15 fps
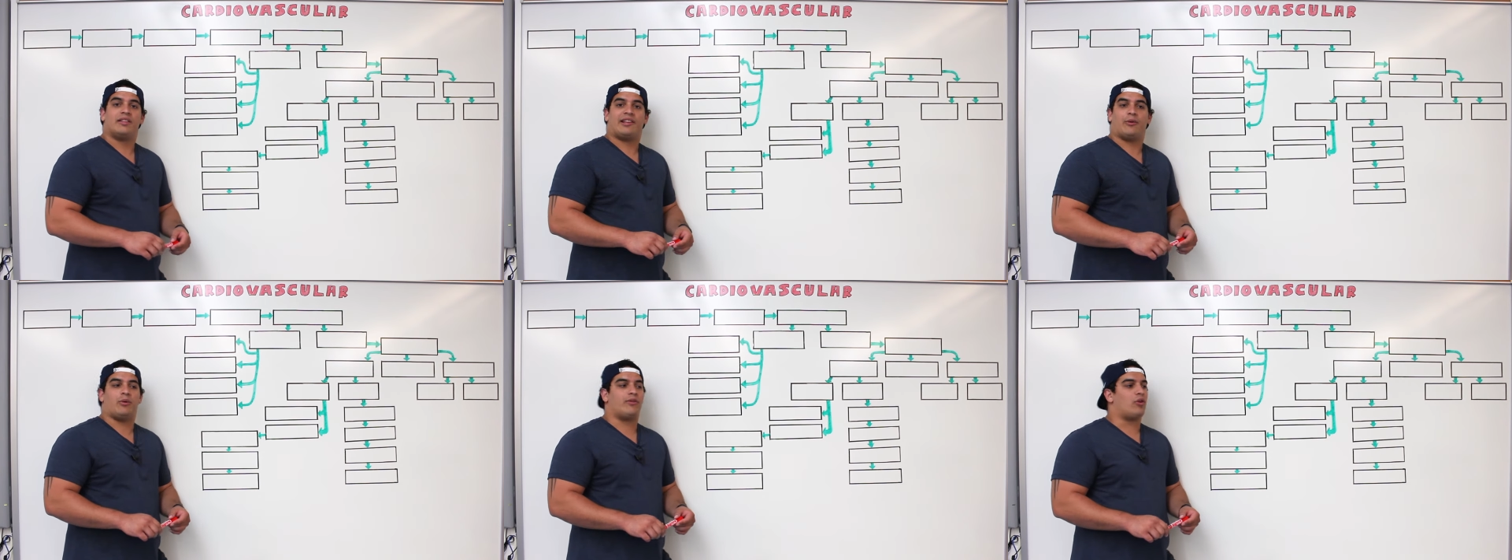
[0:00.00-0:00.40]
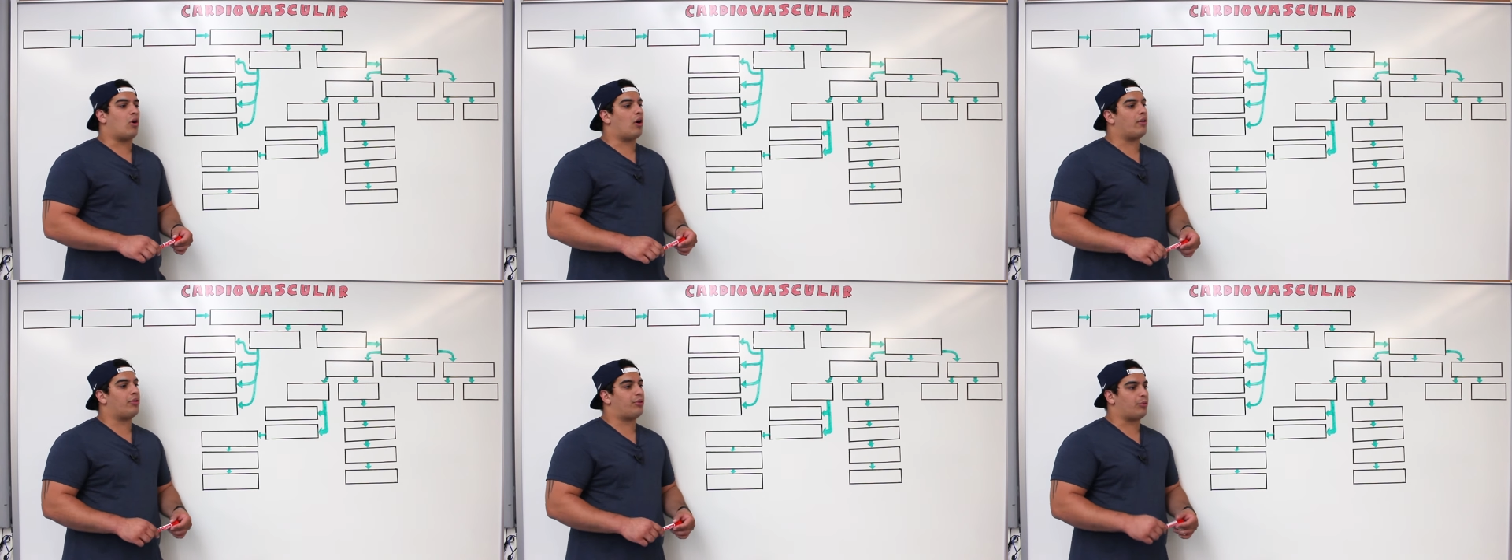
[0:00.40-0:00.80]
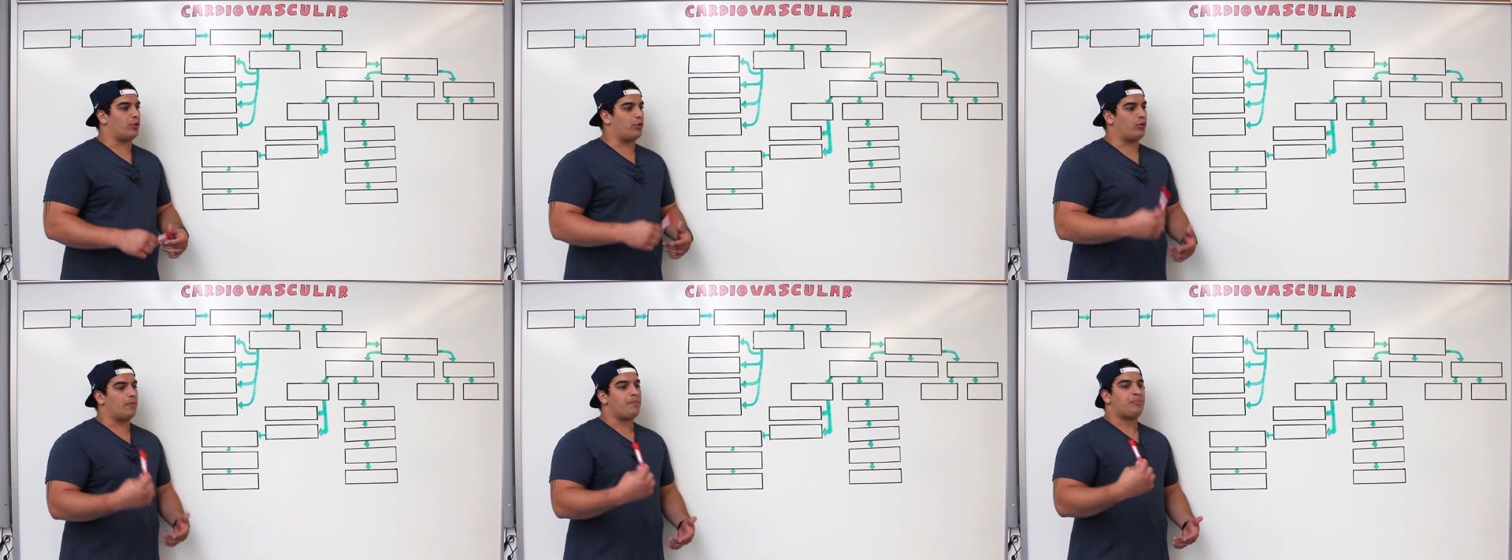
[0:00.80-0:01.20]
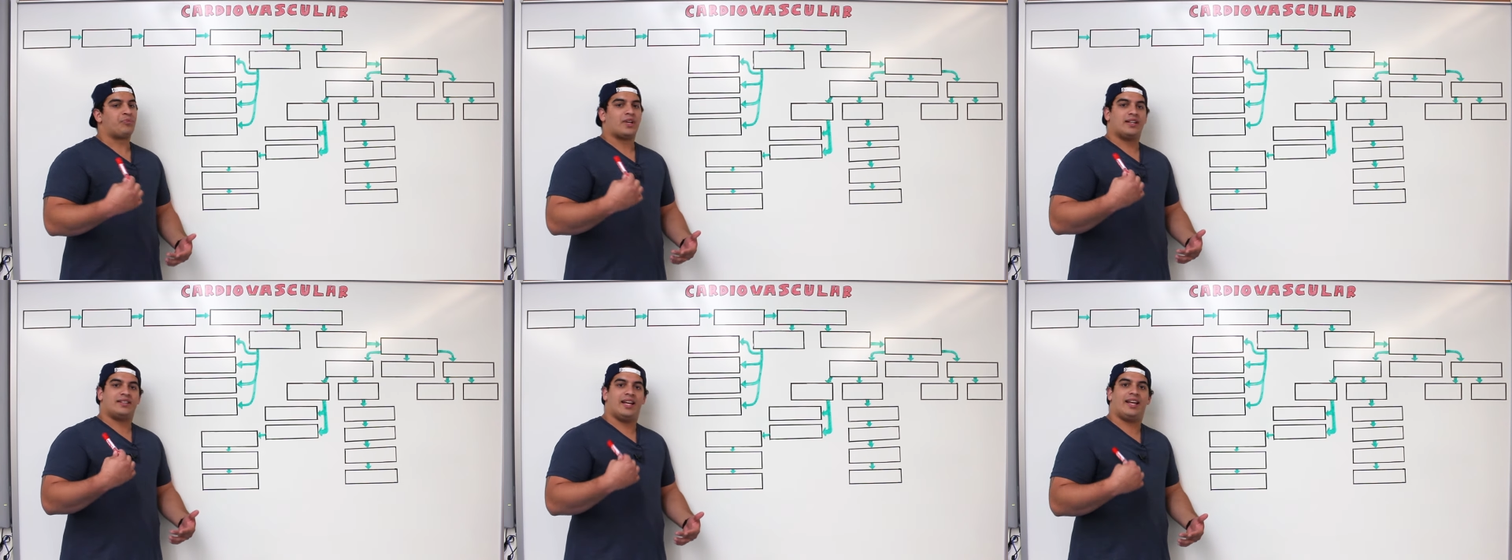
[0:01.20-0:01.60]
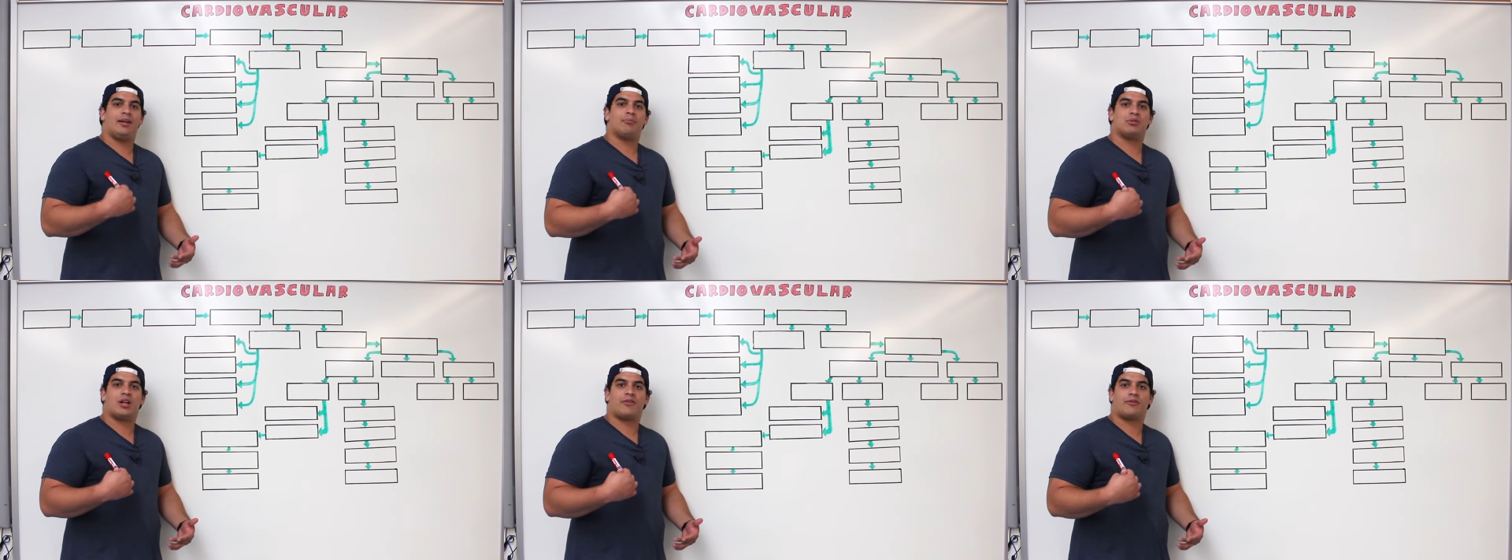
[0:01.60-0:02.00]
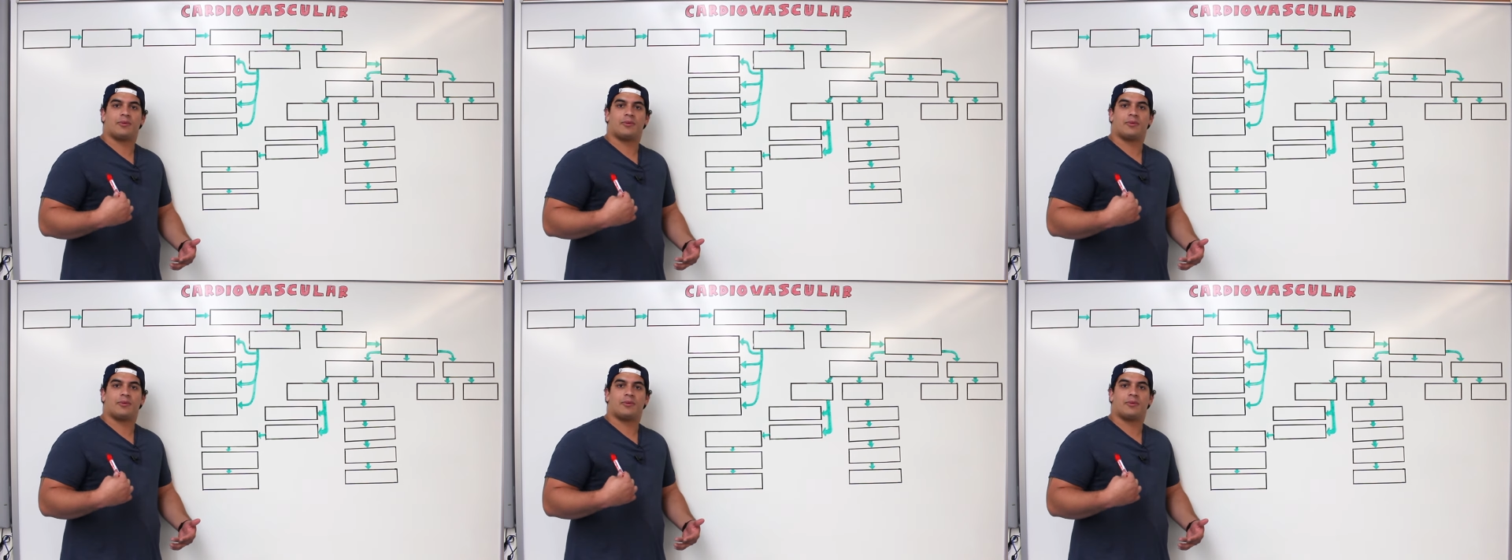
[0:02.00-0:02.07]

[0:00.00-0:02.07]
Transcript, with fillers: that we've gone through, taking blood